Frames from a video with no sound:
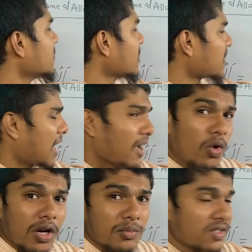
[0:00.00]
the
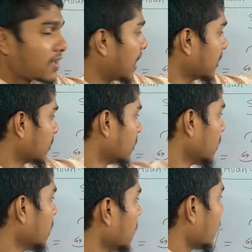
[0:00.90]
one of the sign.
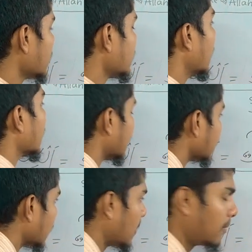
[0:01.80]
If I say al
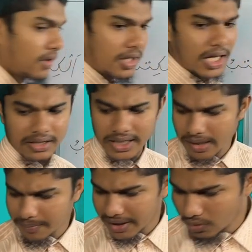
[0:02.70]
kitab, and there are many